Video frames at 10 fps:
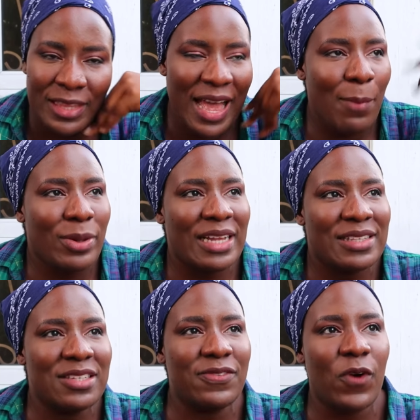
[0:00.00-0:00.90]
That her mother
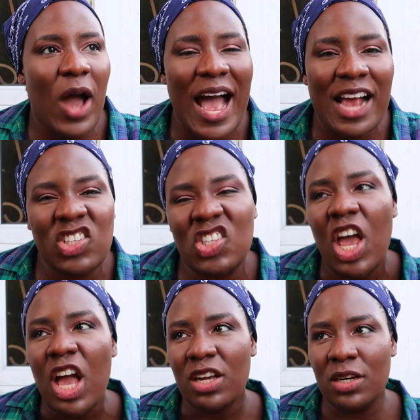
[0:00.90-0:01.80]
did it for her and
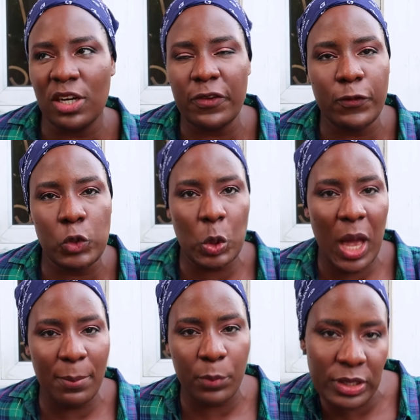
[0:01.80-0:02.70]
she's grateful to
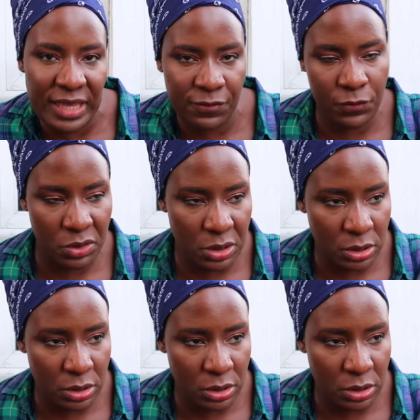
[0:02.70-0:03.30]
her mother for